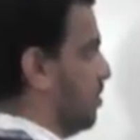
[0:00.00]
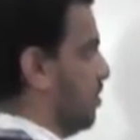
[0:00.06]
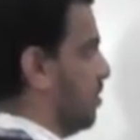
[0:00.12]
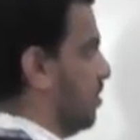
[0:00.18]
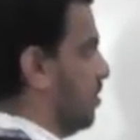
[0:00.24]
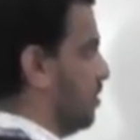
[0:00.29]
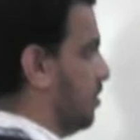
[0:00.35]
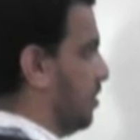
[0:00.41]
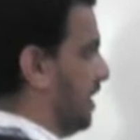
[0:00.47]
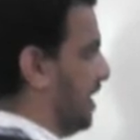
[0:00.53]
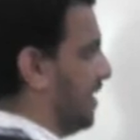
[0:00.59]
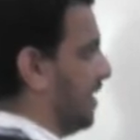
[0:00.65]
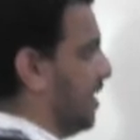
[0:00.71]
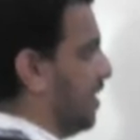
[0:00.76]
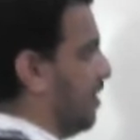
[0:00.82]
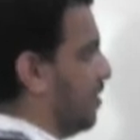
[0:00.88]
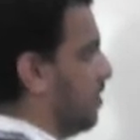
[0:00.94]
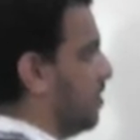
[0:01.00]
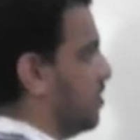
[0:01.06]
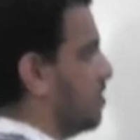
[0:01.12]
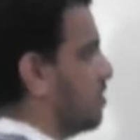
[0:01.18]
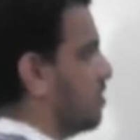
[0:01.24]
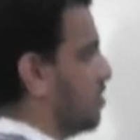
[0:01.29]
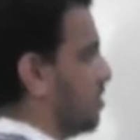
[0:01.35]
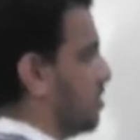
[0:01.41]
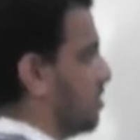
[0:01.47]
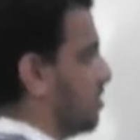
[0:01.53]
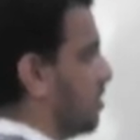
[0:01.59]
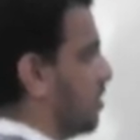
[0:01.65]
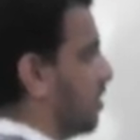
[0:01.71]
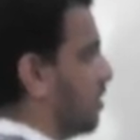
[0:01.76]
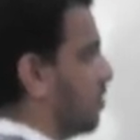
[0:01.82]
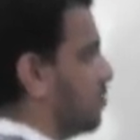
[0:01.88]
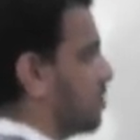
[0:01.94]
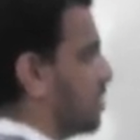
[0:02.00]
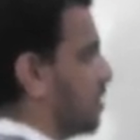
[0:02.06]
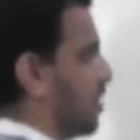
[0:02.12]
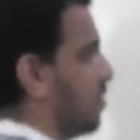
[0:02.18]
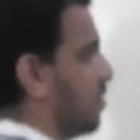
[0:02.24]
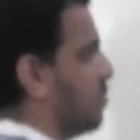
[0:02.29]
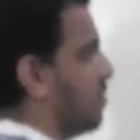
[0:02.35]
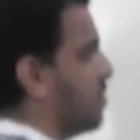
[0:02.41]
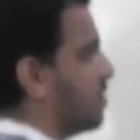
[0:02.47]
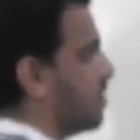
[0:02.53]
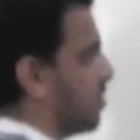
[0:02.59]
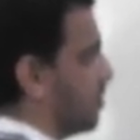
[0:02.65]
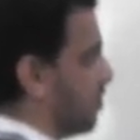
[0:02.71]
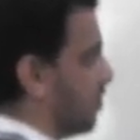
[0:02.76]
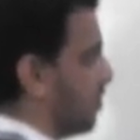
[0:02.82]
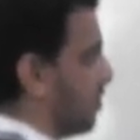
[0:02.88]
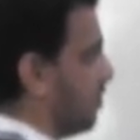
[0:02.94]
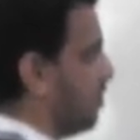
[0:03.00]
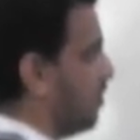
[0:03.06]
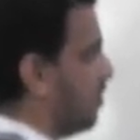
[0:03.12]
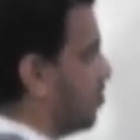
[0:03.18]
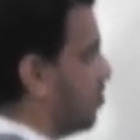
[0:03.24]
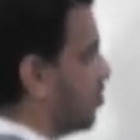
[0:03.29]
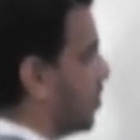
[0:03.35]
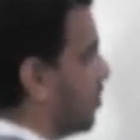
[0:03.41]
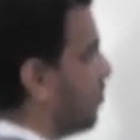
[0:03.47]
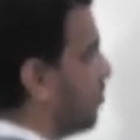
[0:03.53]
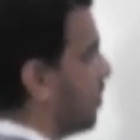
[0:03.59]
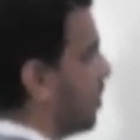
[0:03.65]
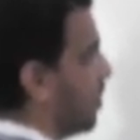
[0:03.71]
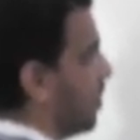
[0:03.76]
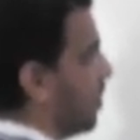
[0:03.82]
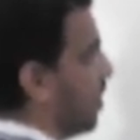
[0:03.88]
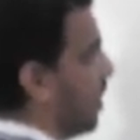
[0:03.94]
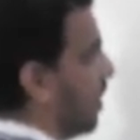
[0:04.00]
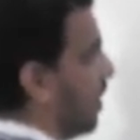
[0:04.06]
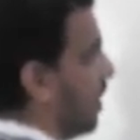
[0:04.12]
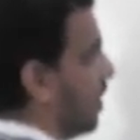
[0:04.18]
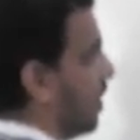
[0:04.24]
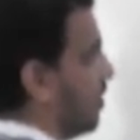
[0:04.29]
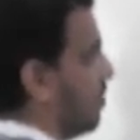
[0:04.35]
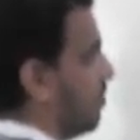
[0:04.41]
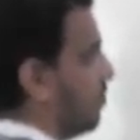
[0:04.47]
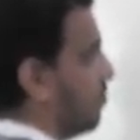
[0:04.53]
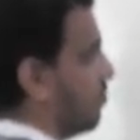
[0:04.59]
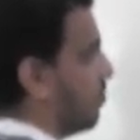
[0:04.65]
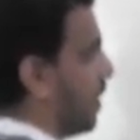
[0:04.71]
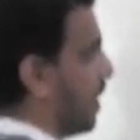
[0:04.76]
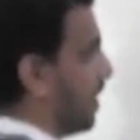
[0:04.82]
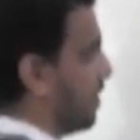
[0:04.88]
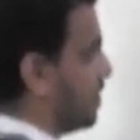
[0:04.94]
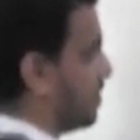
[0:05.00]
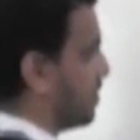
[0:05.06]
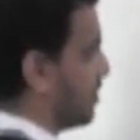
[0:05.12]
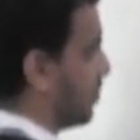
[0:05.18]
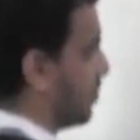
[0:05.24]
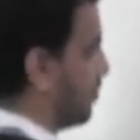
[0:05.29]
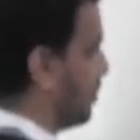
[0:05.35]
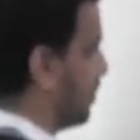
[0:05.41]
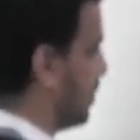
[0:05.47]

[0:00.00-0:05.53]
rectangle is circumscribed in circle. Okay, and pi is given